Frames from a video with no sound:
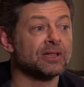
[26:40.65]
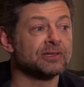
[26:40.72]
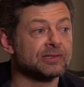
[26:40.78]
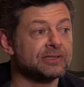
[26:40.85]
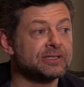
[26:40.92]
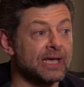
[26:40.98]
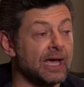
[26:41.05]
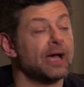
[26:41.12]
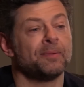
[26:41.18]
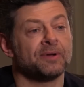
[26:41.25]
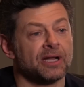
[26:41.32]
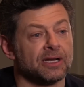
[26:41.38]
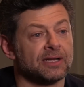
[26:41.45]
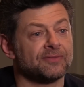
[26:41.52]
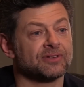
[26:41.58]
Well, yeah, I
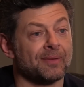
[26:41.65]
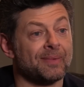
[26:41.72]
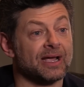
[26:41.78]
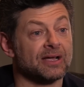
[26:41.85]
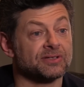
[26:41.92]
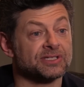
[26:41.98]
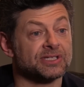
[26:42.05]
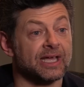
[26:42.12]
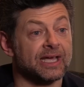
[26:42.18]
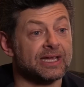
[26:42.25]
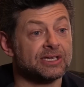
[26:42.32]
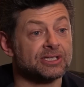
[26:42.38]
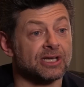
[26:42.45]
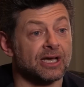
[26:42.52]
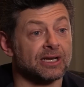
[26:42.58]
mean, I'd love to go back on
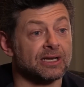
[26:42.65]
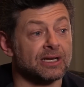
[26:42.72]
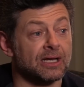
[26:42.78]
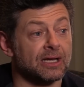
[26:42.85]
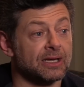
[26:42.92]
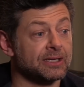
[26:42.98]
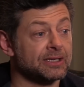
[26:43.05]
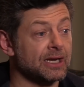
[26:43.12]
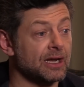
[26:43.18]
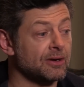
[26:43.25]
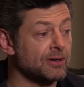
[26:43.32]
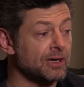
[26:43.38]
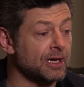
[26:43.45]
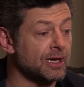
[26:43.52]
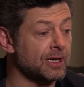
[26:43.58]
stage. I'd, uh, you
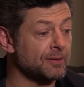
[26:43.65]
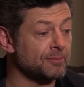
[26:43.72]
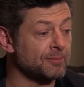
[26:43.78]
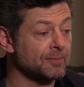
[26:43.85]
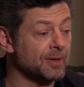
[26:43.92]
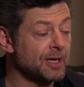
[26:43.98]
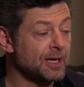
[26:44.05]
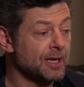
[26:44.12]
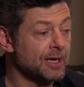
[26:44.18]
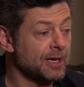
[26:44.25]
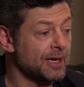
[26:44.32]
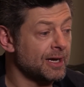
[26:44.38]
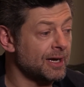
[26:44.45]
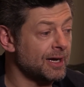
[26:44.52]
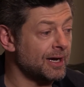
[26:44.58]
know, um,
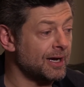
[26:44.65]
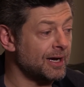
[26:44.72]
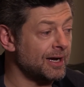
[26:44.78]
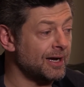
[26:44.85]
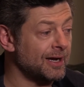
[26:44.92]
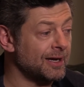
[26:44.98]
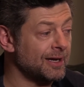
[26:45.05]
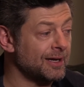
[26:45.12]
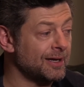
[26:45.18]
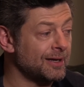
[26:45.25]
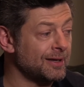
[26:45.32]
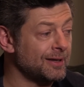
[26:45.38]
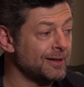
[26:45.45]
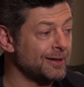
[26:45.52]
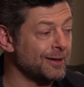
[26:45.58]

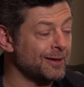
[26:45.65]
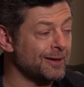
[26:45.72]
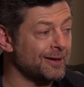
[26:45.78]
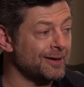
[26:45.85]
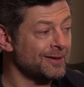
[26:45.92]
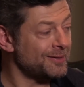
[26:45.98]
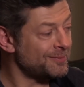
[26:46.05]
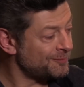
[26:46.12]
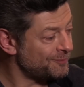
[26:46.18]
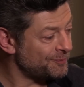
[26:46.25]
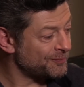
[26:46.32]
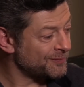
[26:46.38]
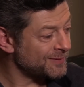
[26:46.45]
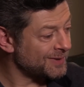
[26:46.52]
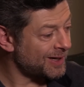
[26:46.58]

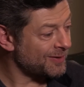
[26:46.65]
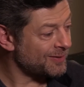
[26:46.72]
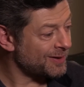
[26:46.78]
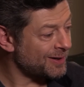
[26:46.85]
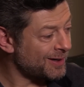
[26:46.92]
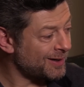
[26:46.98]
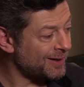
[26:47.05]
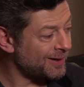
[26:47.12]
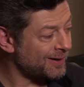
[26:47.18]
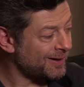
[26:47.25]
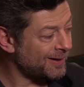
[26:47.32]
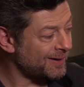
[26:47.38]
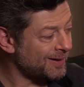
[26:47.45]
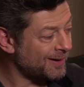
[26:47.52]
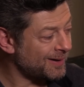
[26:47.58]
Um, you know, I, I,
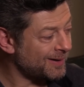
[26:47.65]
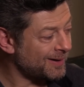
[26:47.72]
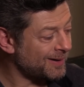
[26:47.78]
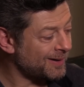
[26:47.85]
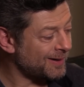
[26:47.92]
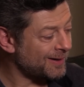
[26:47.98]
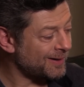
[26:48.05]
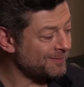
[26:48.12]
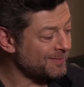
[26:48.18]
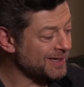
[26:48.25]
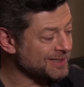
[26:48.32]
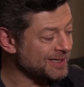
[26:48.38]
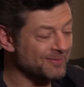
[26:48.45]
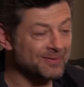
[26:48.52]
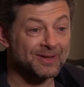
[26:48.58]
I, I
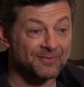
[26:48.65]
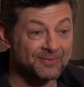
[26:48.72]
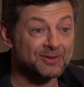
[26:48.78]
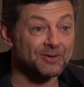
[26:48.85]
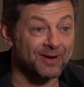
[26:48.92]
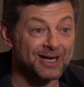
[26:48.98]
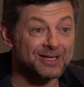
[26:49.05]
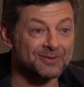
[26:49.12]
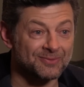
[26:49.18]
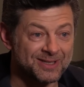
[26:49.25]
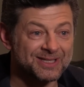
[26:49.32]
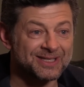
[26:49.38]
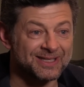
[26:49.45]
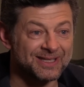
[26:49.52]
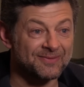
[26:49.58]
met up with a director
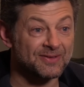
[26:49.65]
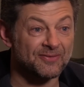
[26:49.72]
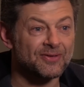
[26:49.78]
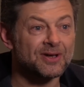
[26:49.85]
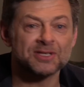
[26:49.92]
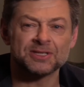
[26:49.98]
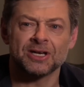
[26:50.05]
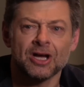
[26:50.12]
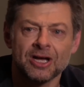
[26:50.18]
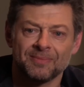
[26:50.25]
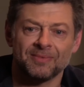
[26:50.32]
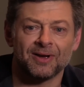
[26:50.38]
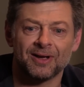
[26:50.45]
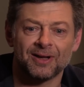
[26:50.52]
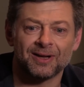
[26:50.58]
recently for the first
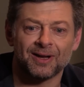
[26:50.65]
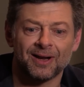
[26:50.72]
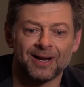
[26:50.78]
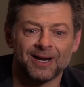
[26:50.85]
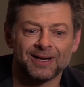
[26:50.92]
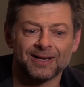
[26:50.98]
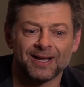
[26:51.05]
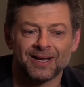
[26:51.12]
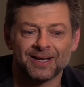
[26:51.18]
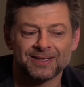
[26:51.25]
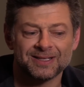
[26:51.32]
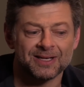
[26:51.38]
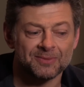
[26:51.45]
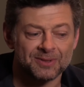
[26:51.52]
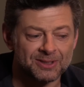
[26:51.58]
time. I, I, had, I
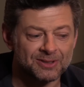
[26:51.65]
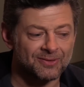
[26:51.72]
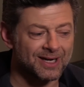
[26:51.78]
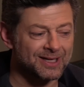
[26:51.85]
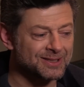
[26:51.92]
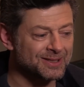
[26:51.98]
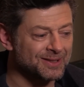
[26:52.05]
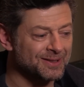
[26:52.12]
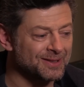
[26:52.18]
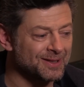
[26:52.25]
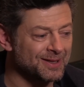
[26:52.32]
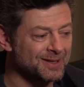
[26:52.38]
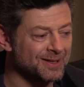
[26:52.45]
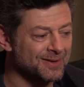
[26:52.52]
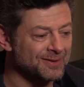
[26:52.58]
had dinner with a director
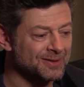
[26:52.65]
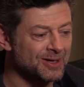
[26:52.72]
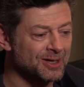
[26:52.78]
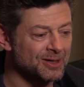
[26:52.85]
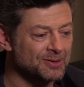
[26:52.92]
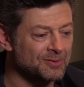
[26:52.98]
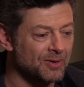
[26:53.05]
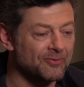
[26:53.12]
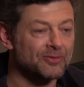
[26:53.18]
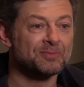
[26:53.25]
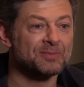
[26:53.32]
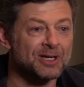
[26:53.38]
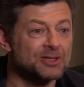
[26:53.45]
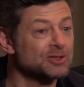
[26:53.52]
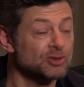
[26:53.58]
the other night who
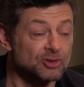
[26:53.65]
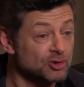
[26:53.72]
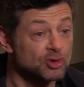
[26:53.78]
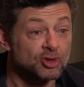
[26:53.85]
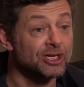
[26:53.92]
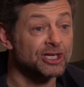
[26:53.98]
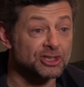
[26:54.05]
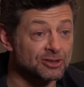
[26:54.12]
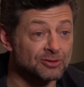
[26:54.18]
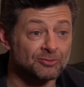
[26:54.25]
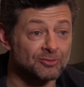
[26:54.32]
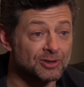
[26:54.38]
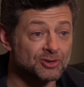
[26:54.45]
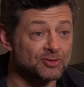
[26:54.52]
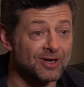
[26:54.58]
offered me a
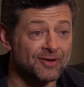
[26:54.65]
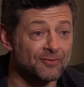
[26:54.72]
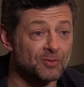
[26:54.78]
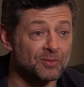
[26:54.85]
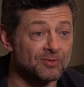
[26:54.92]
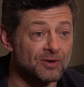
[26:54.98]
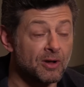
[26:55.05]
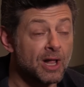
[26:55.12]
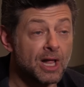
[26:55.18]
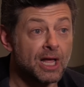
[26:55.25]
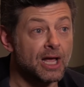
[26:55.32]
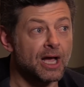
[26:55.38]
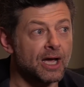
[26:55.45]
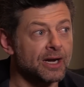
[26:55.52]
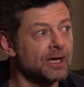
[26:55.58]
traditional, straightforward role,
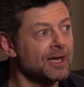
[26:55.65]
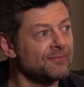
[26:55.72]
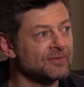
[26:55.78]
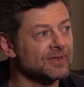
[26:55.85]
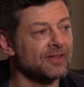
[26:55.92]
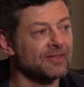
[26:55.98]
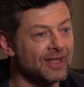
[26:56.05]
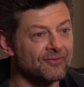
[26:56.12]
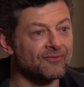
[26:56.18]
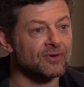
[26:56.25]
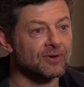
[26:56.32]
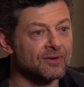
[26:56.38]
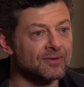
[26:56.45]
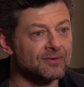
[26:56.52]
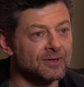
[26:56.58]
and I haven't done that
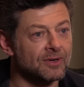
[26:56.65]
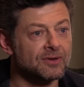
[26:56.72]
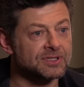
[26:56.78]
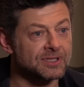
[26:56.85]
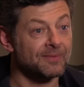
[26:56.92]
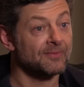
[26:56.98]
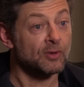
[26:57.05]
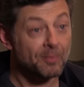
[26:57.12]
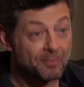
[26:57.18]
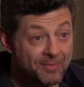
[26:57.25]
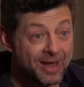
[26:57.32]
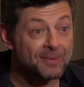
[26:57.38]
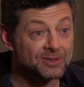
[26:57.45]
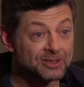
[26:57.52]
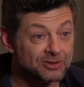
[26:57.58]
for a long time. I've not
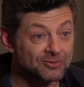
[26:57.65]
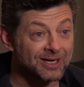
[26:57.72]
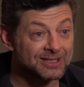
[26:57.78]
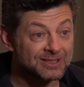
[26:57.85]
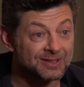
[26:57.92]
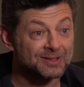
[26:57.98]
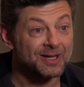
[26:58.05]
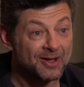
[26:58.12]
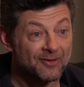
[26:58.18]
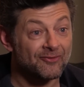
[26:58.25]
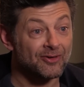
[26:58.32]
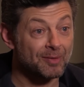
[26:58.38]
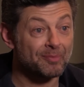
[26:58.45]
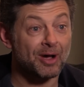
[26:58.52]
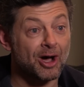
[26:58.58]
met with a director
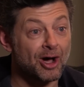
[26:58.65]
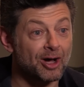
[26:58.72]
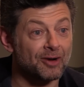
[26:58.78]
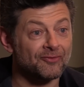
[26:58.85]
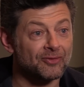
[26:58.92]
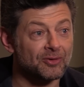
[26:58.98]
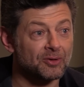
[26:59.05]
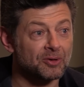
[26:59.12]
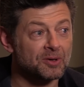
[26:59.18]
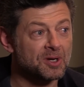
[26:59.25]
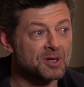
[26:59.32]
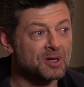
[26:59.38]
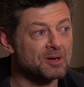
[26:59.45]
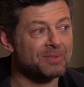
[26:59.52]
for a part for uh-huh.